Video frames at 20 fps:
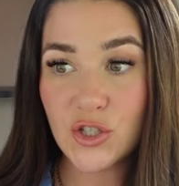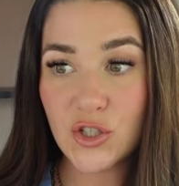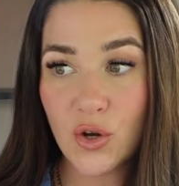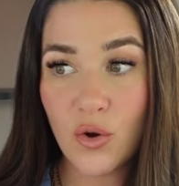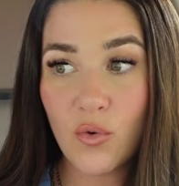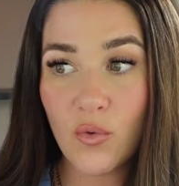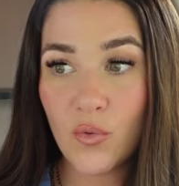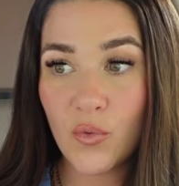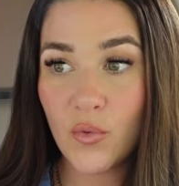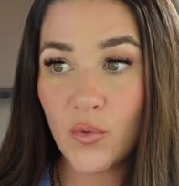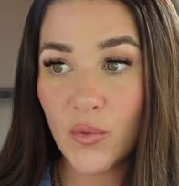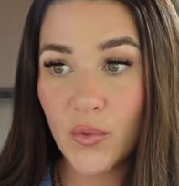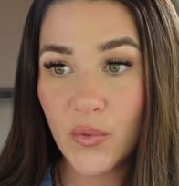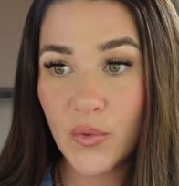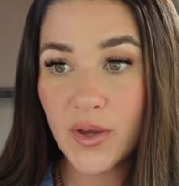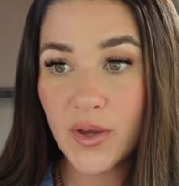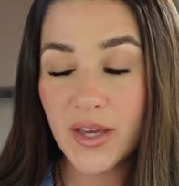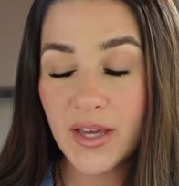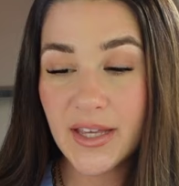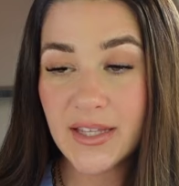So
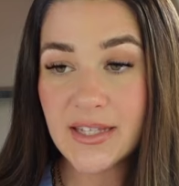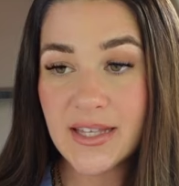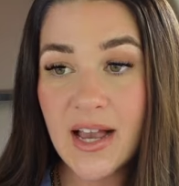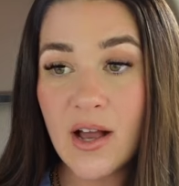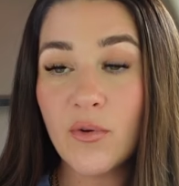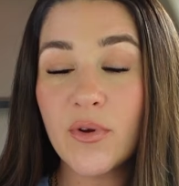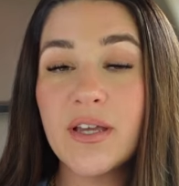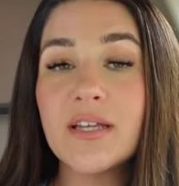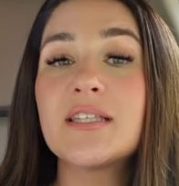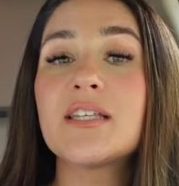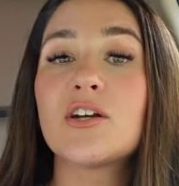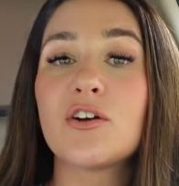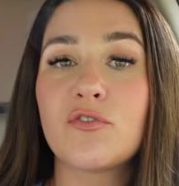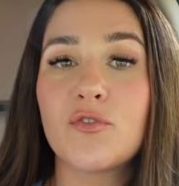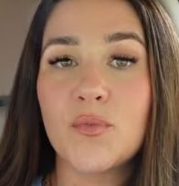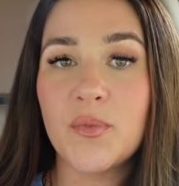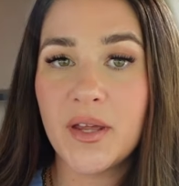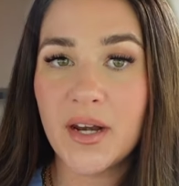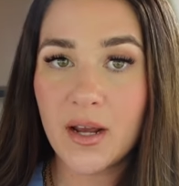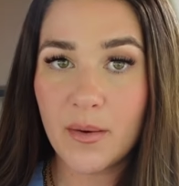it's now easier
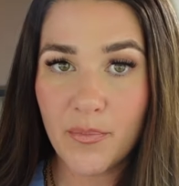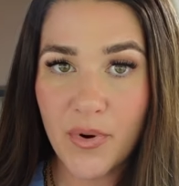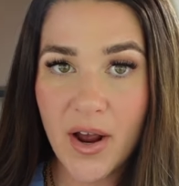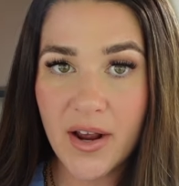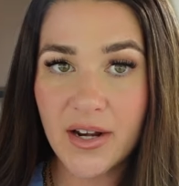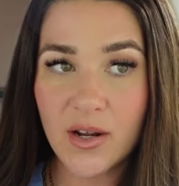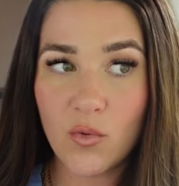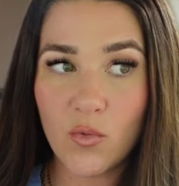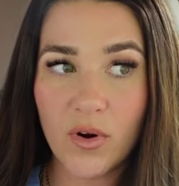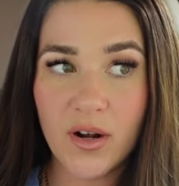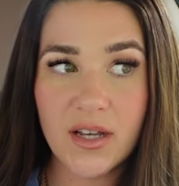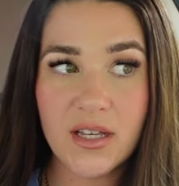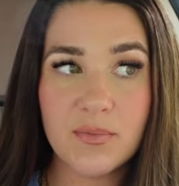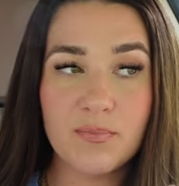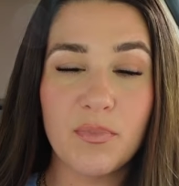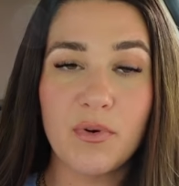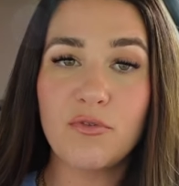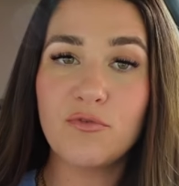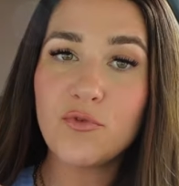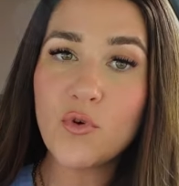for me to get pregnant. Whereas
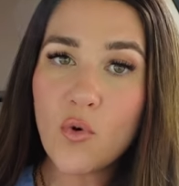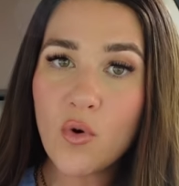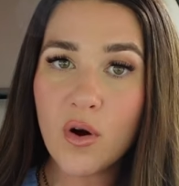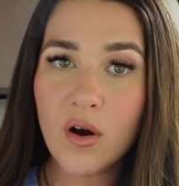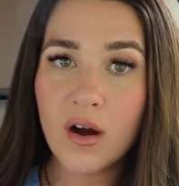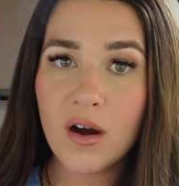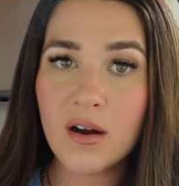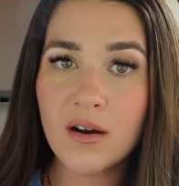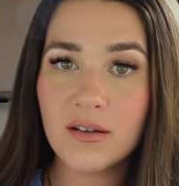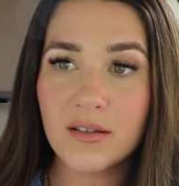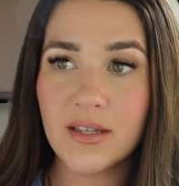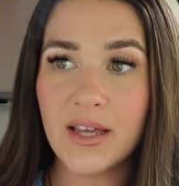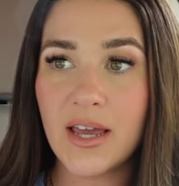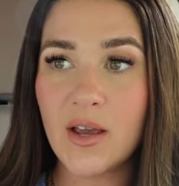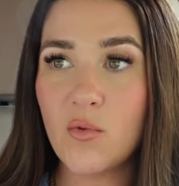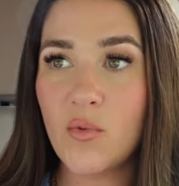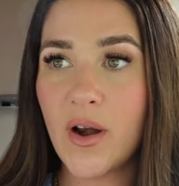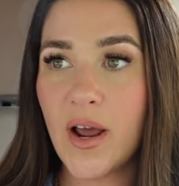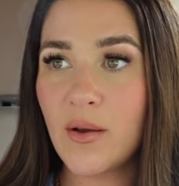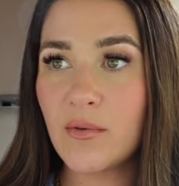before,
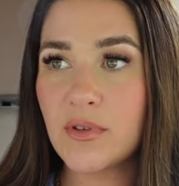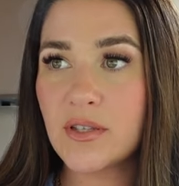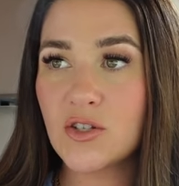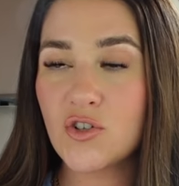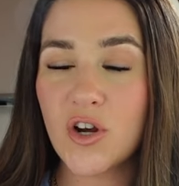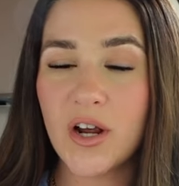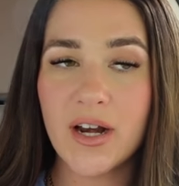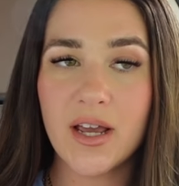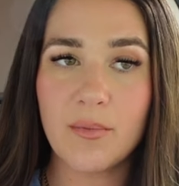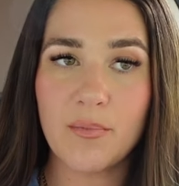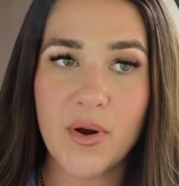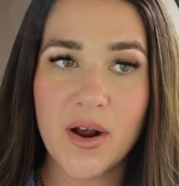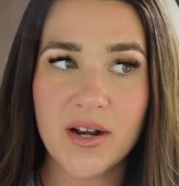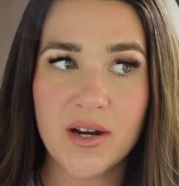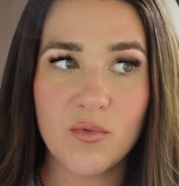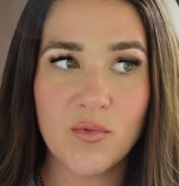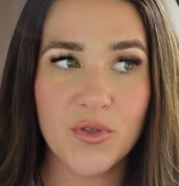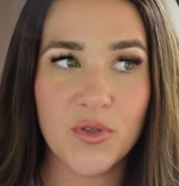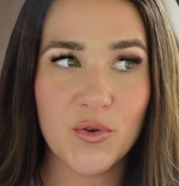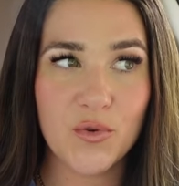like when I was trying to get
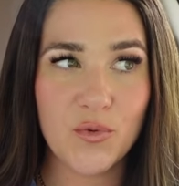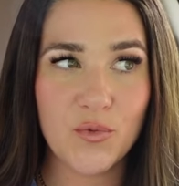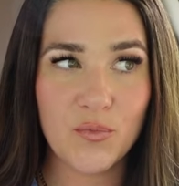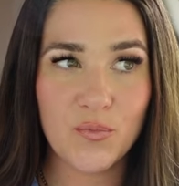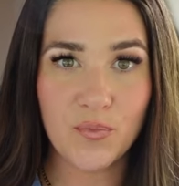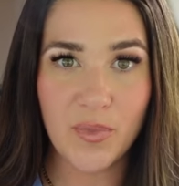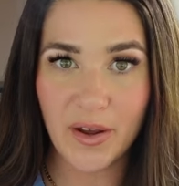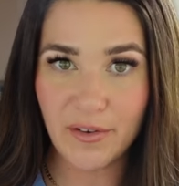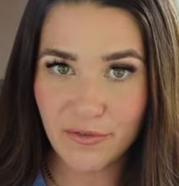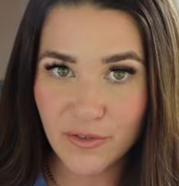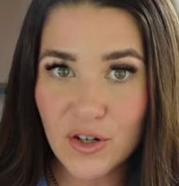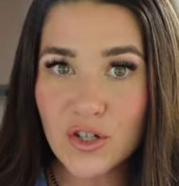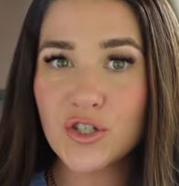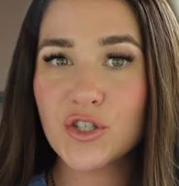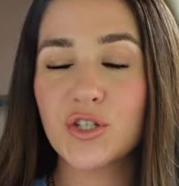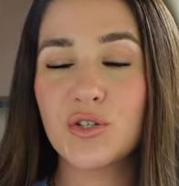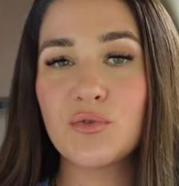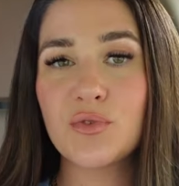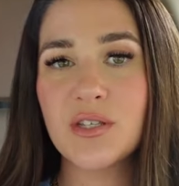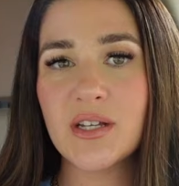pregnant with my
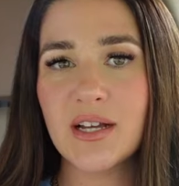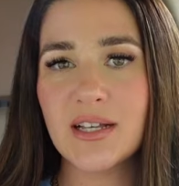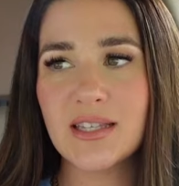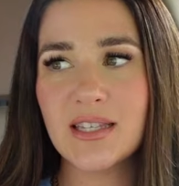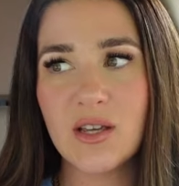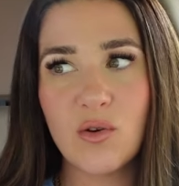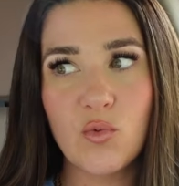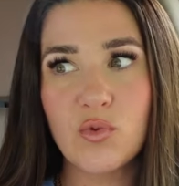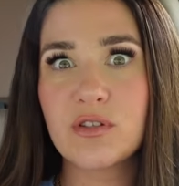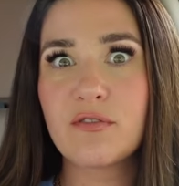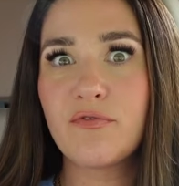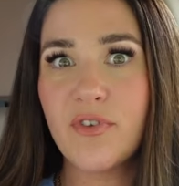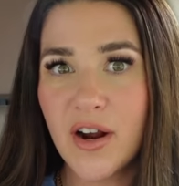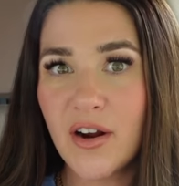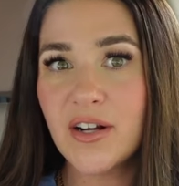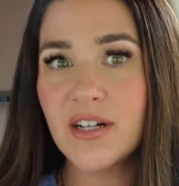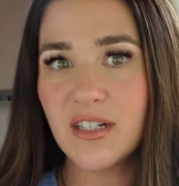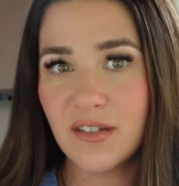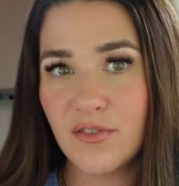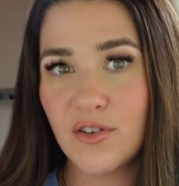first two sons, it was
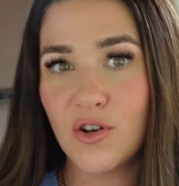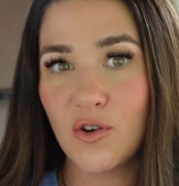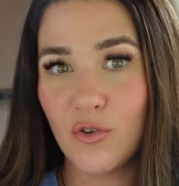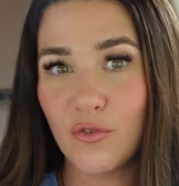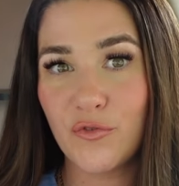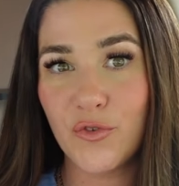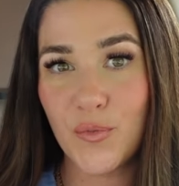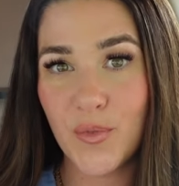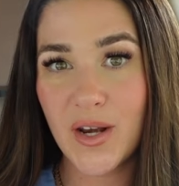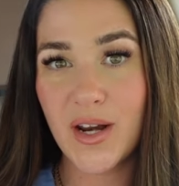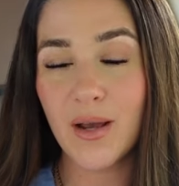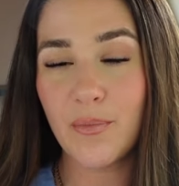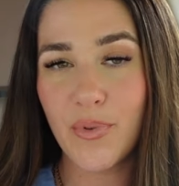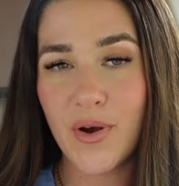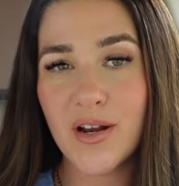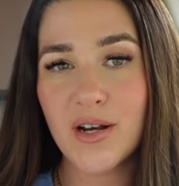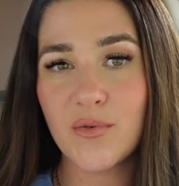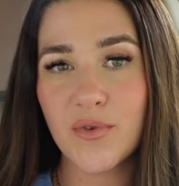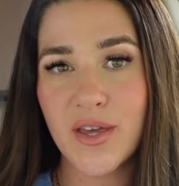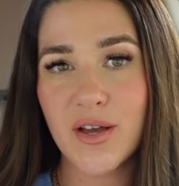very difficult for me to get
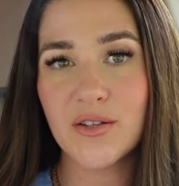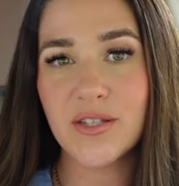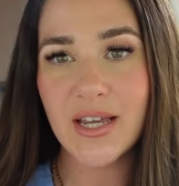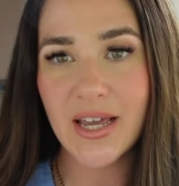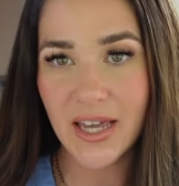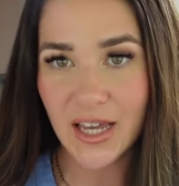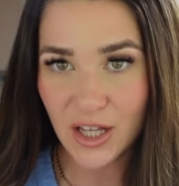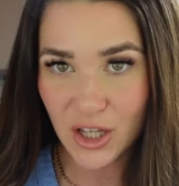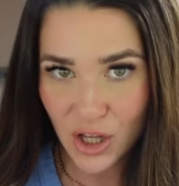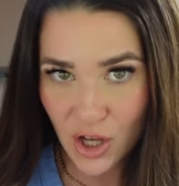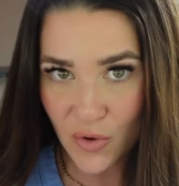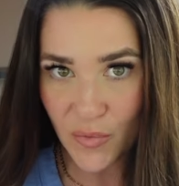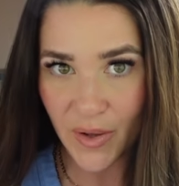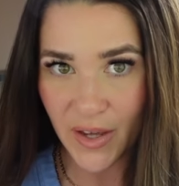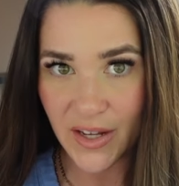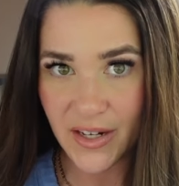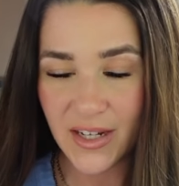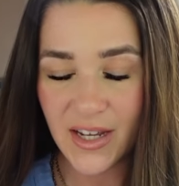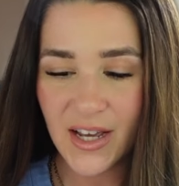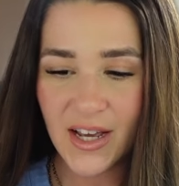pregnant without taking
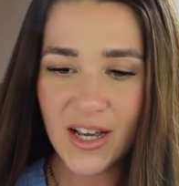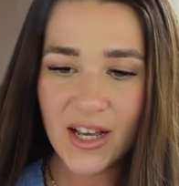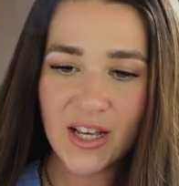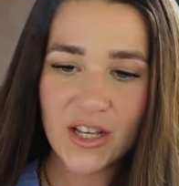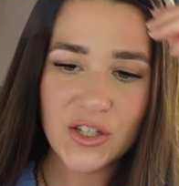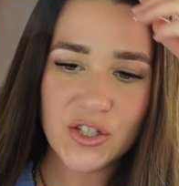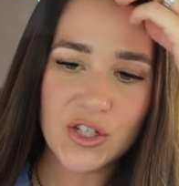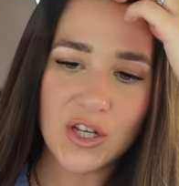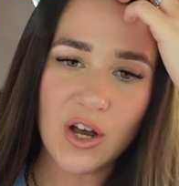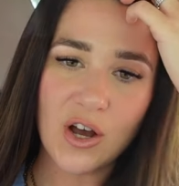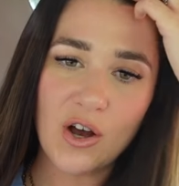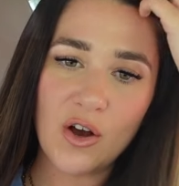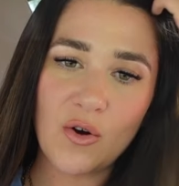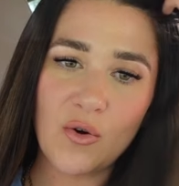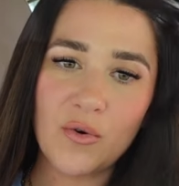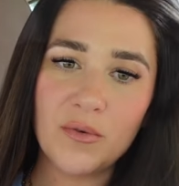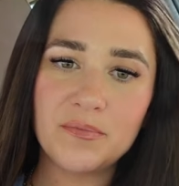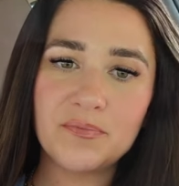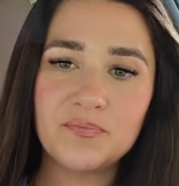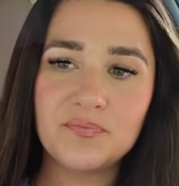Clomid.
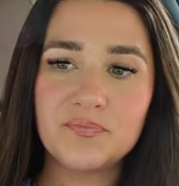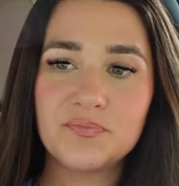So